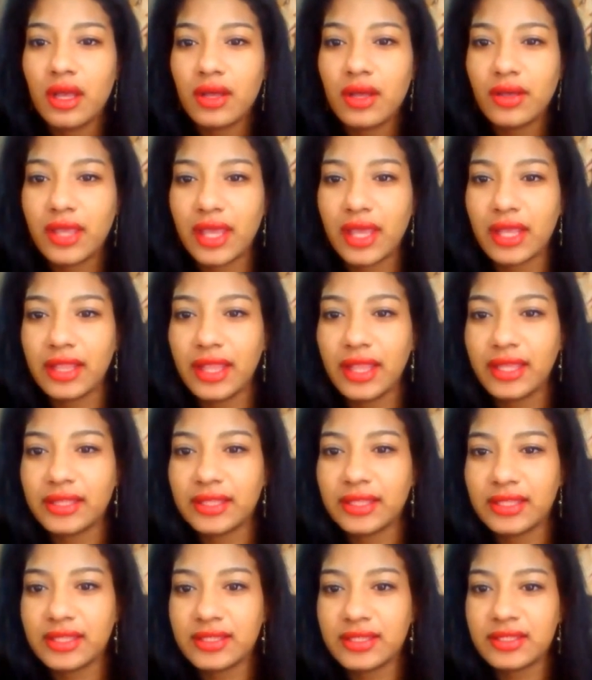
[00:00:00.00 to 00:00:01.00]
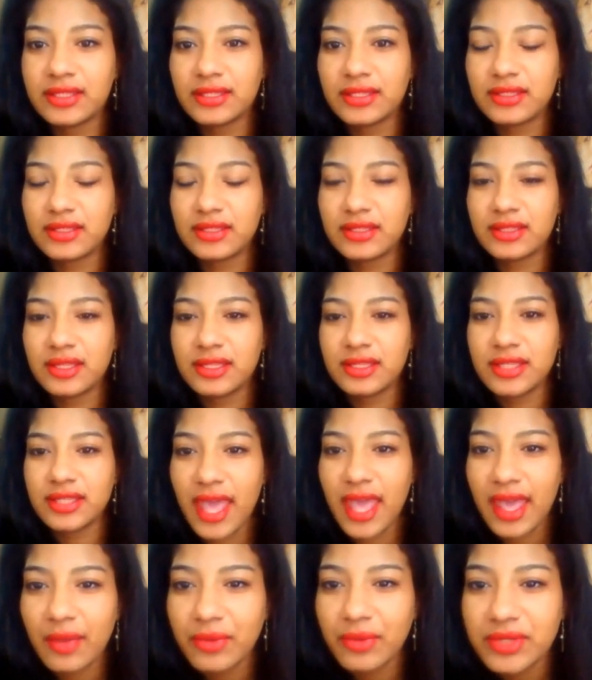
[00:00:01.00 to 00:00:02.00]
Okay, I like this. His
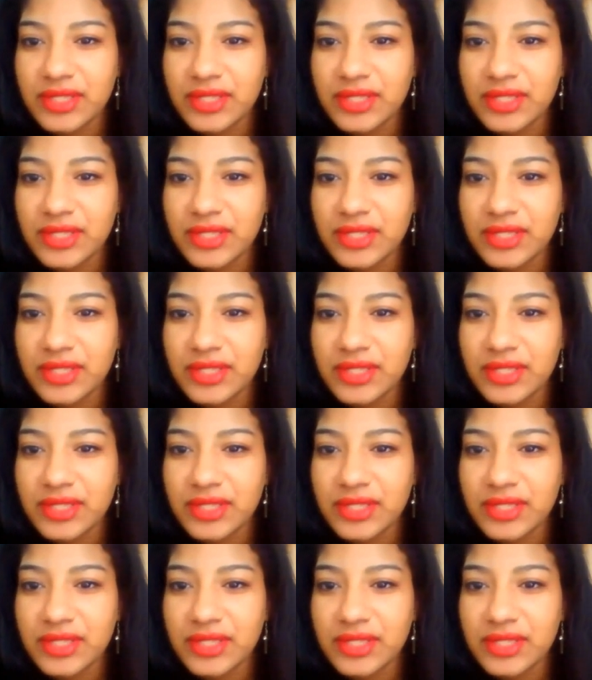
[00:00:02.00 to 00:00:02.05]
hat.